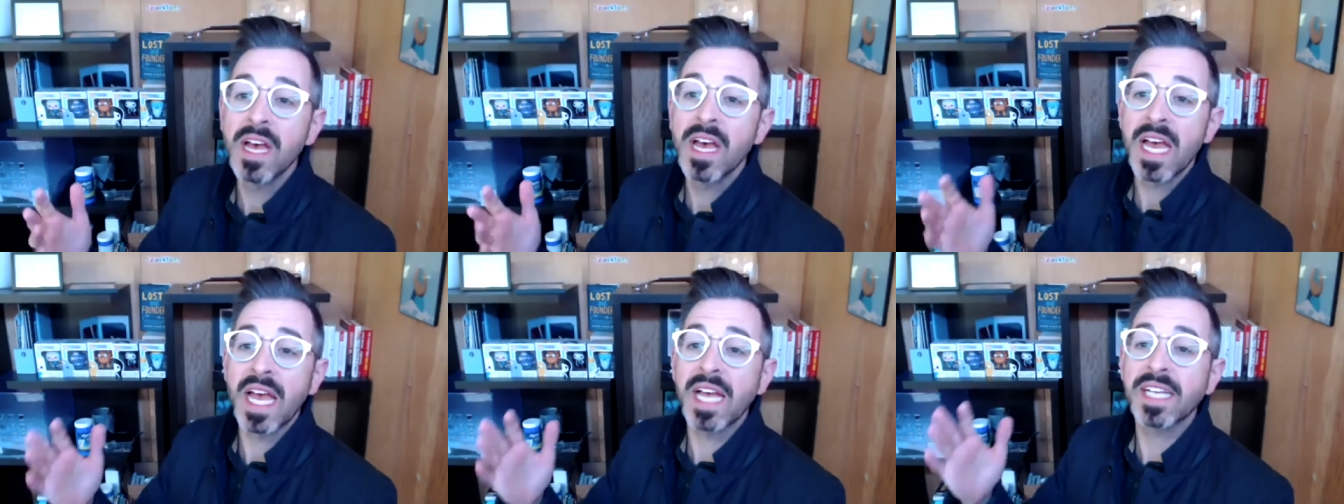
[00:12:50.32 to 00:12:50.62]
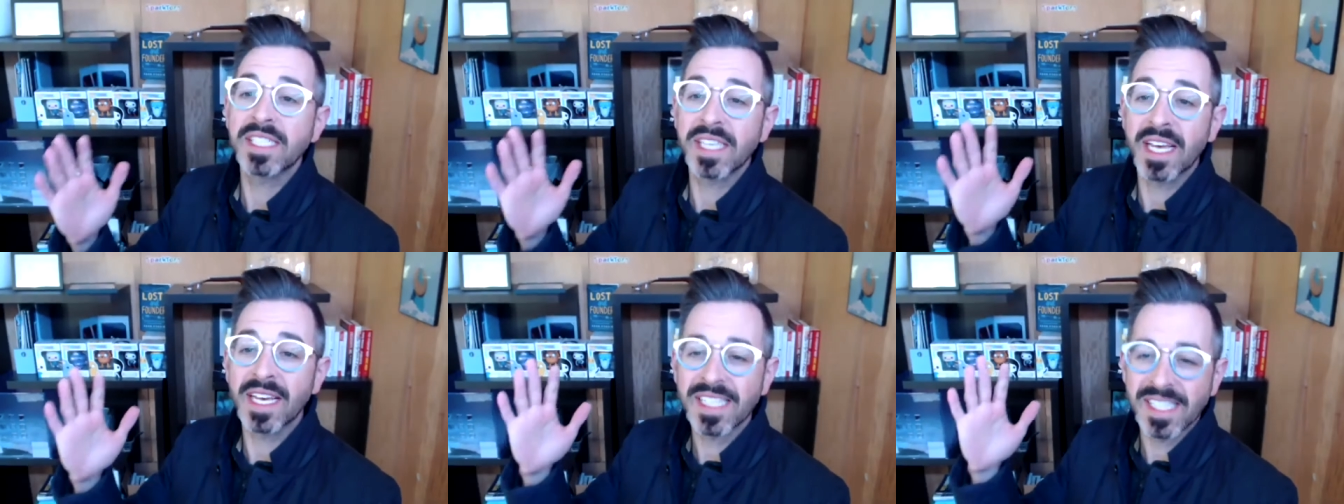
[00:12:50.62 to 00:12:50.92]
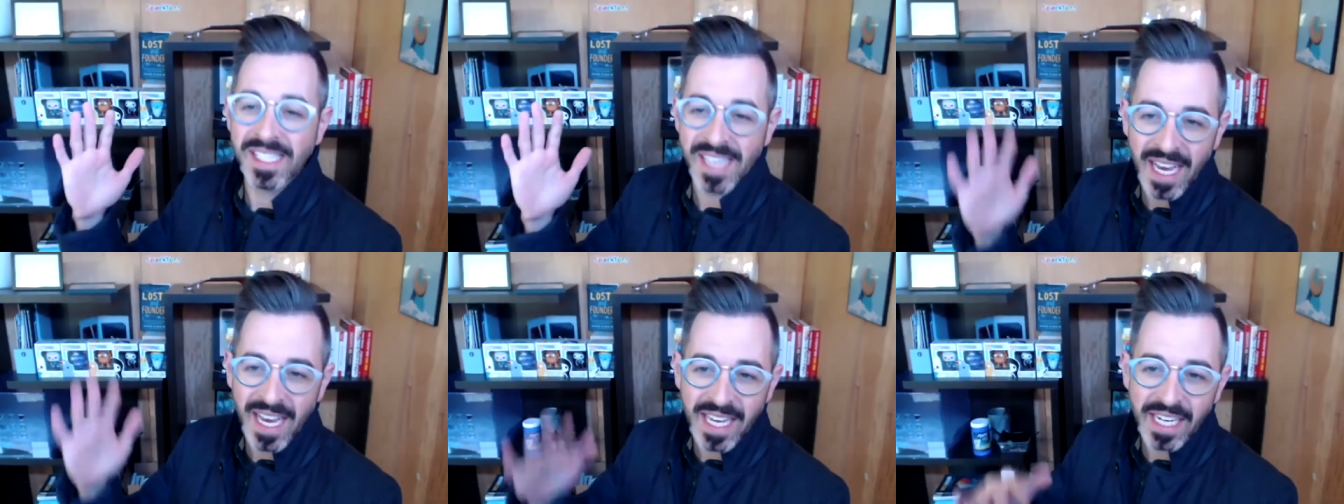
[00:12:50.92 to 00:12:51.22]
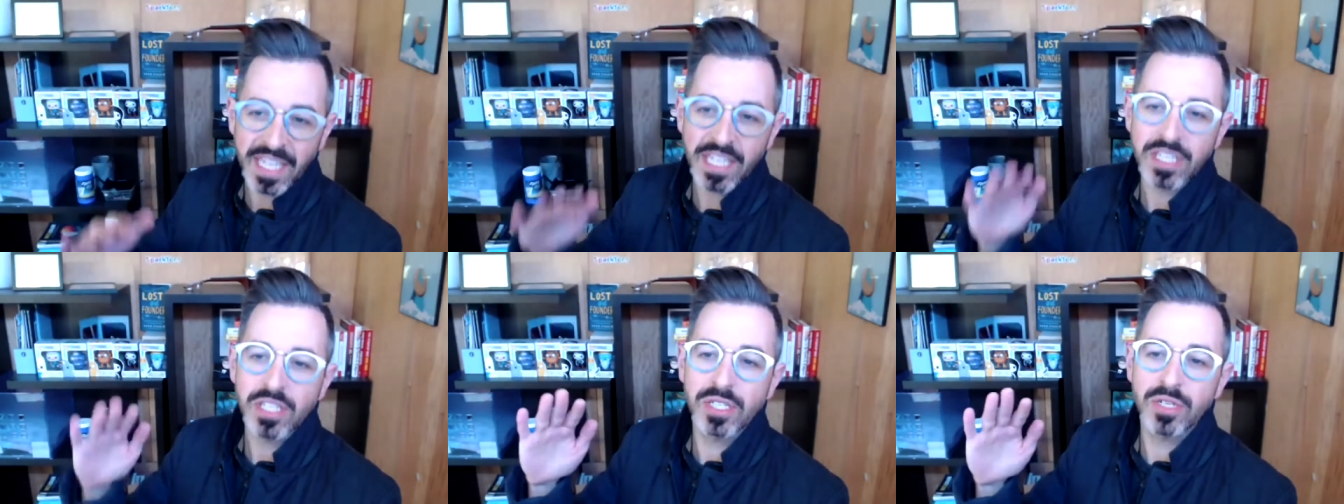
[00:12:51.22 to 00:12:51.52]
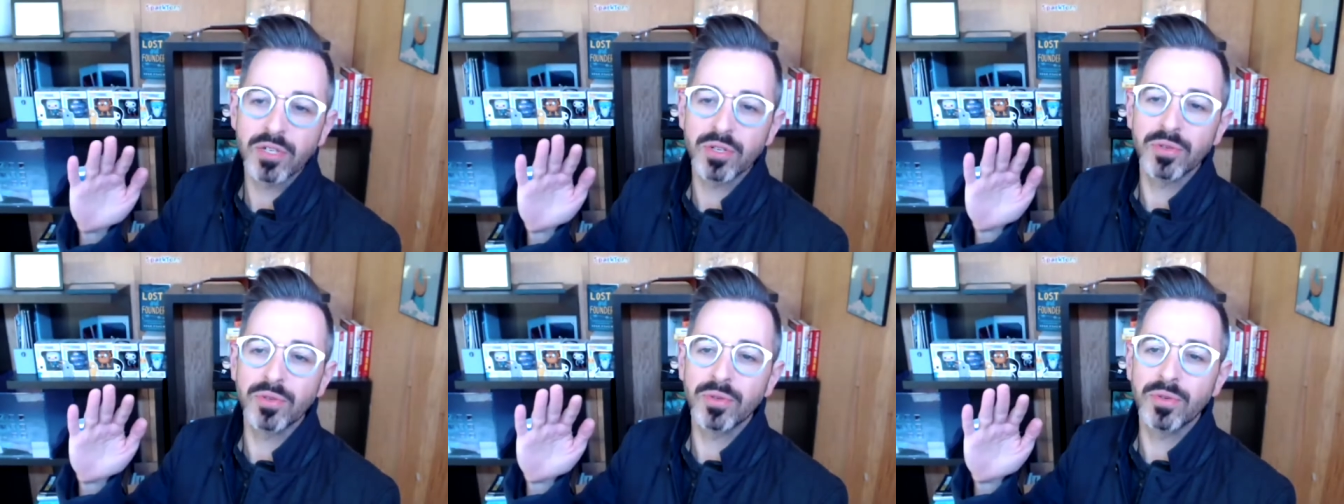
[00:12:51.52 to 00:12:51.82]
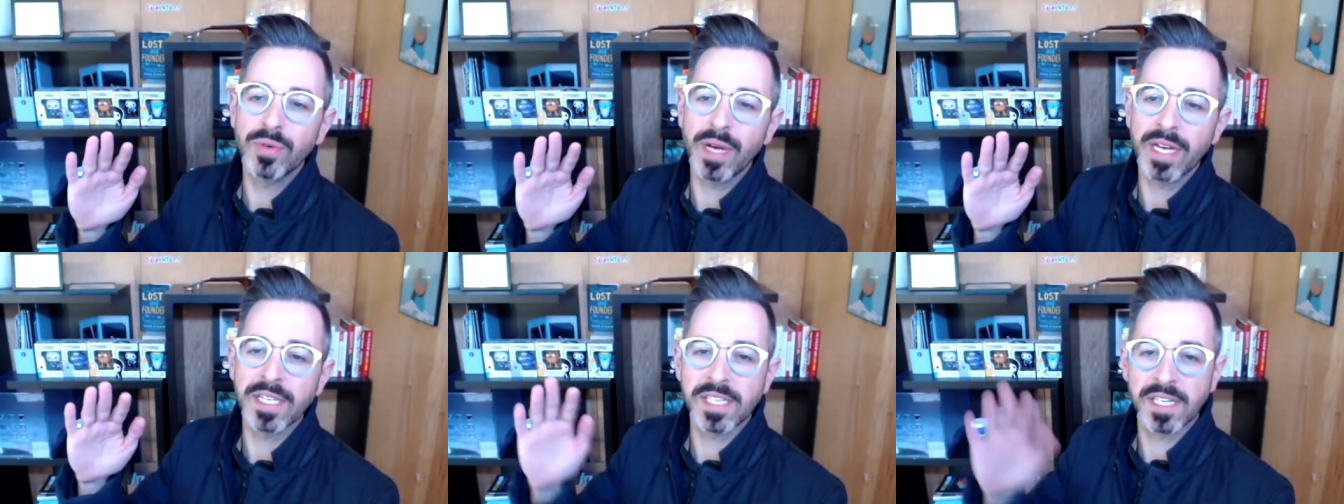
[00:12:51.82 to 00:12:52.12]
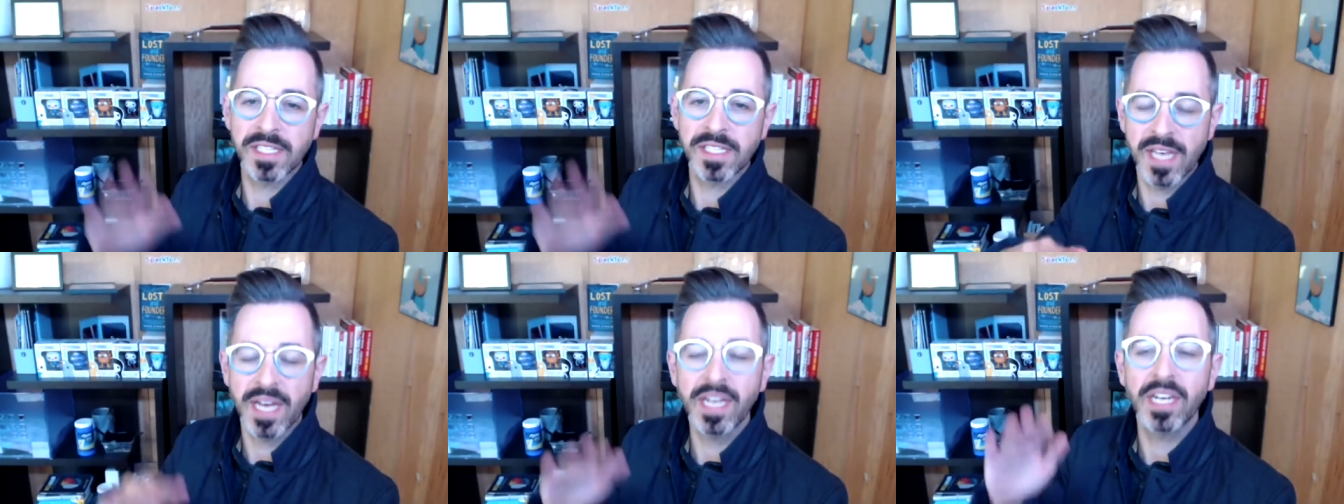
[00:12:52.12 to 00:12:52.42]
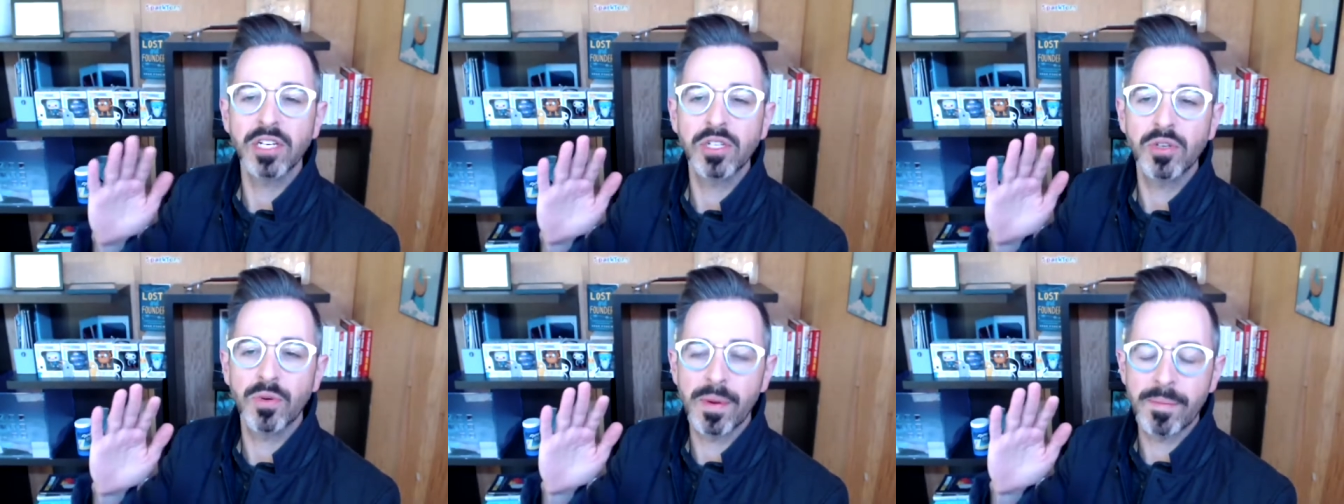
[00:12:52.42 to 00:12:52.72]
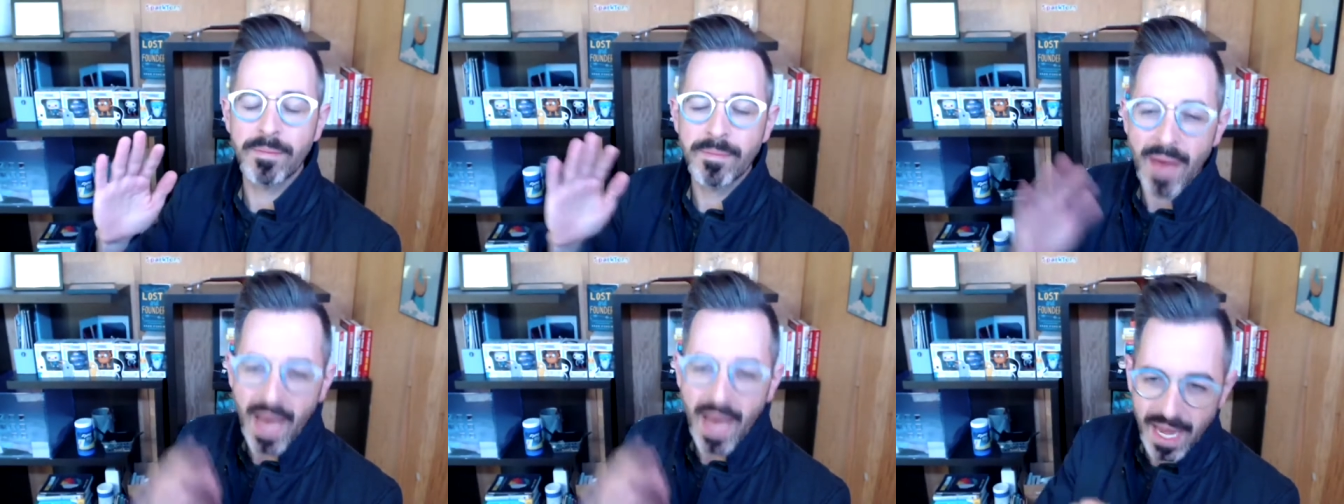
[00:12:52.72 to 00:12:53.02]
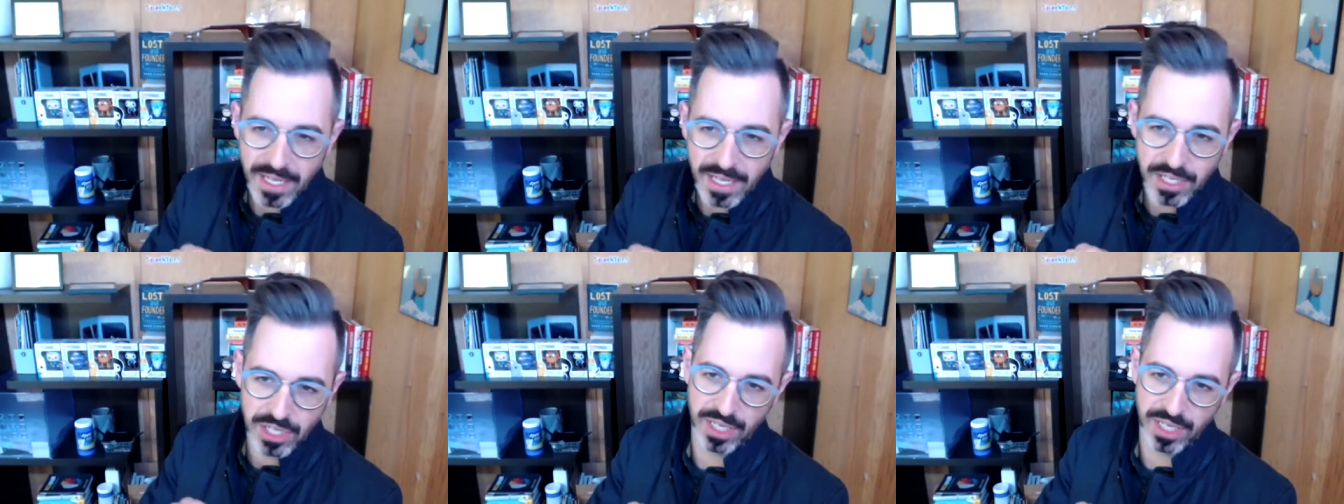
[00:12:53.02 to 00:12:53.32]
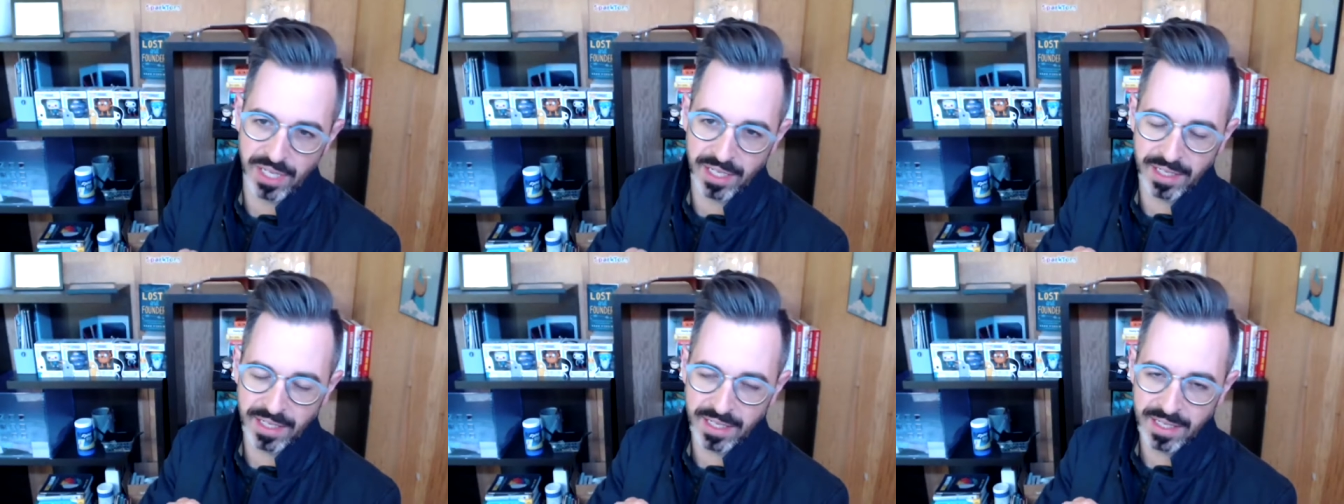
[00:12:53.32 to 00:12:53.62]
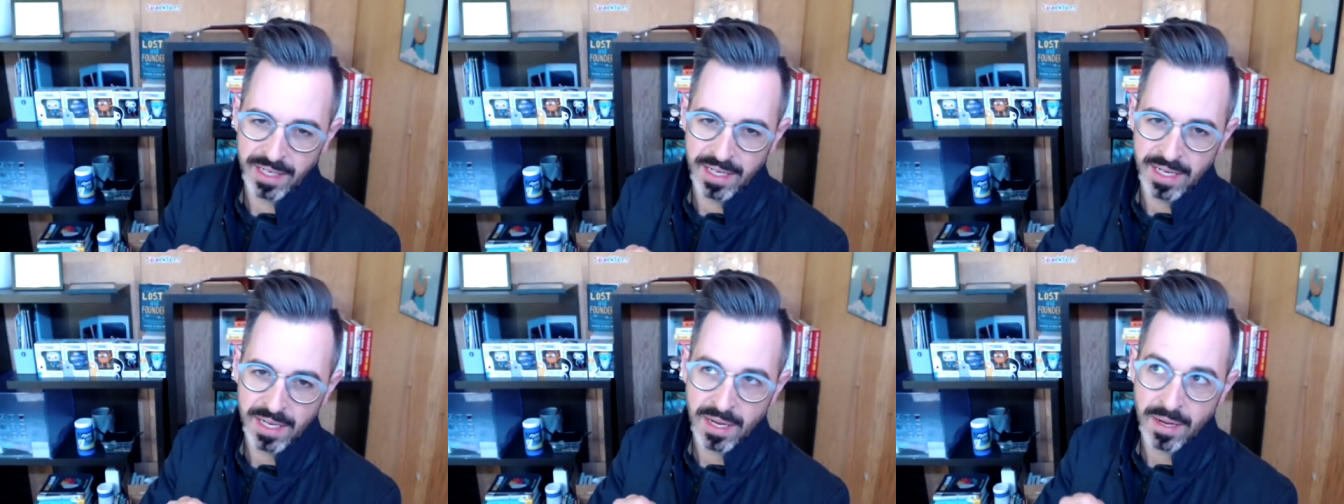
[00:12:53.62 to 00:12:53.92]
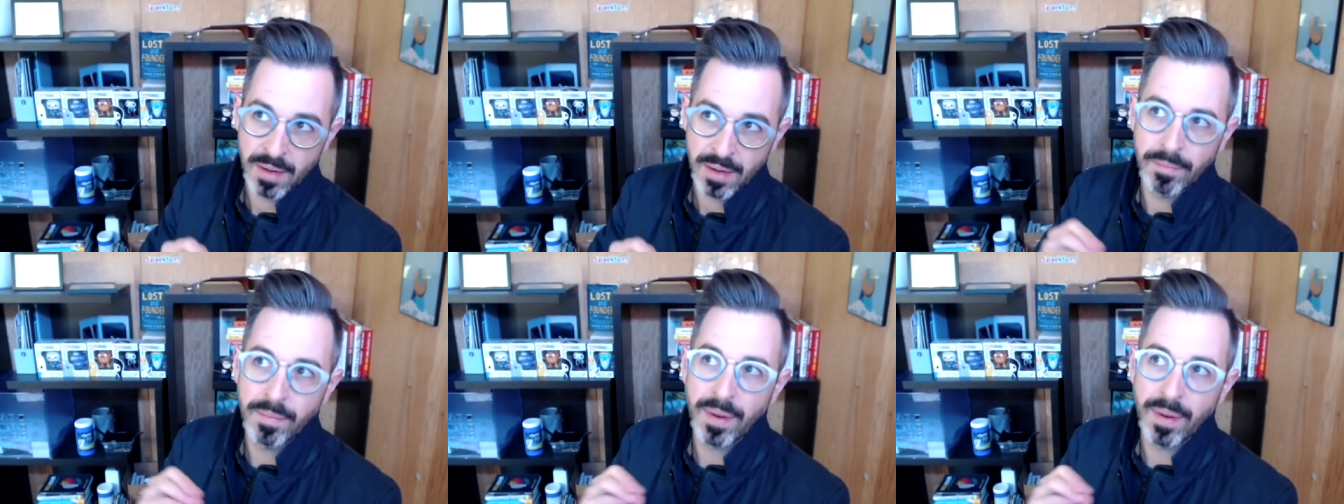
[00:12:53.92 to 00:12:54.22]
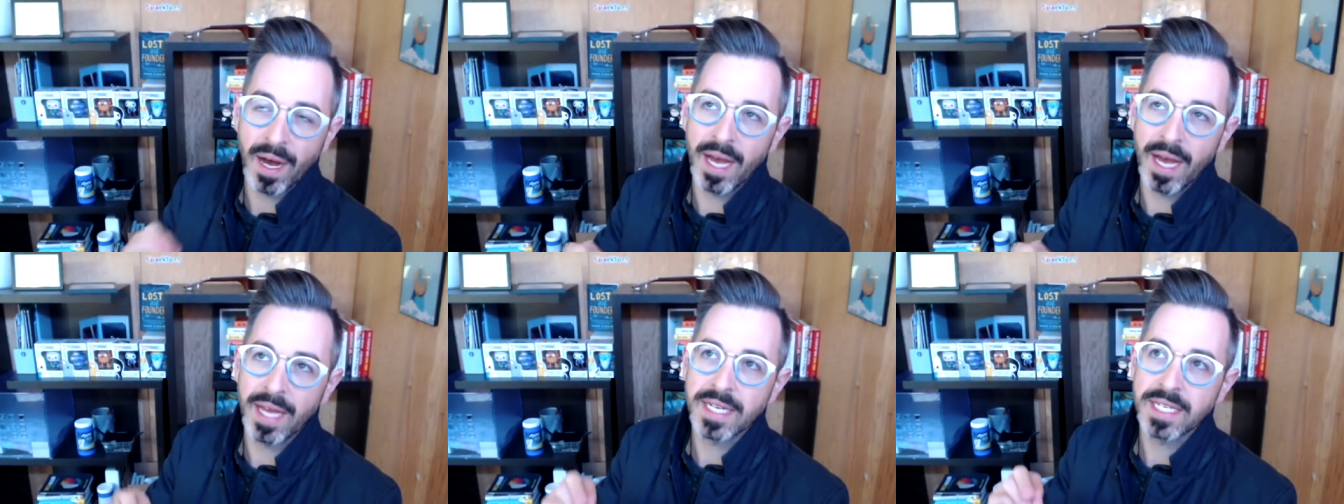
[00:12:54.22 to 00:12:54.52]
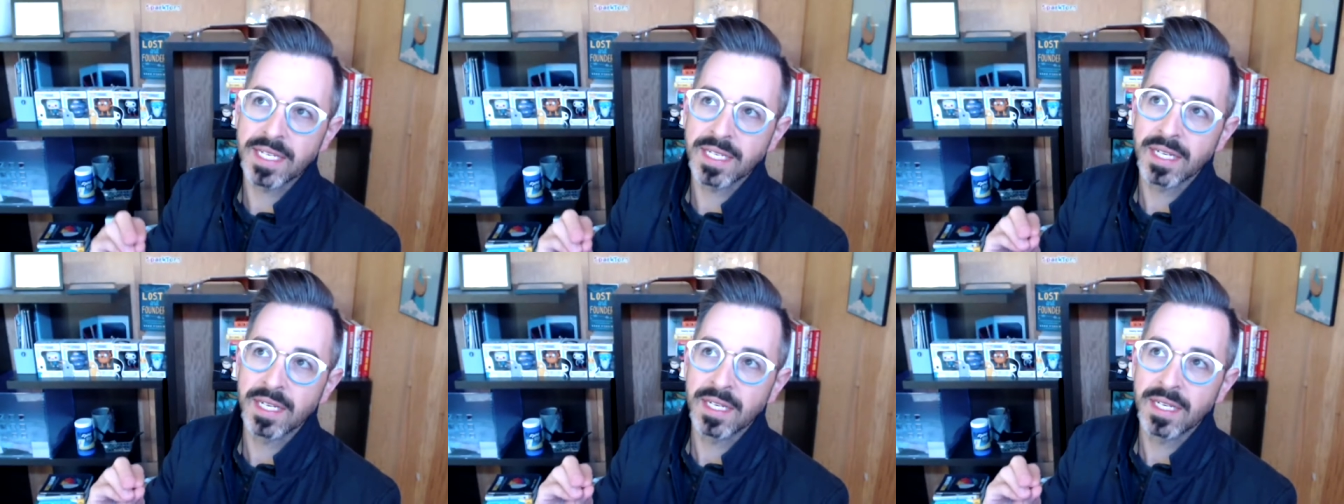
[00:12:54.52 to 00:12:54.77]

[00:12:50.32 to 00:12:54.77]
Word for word: it's but, exciting but, to it's exciting to imagine but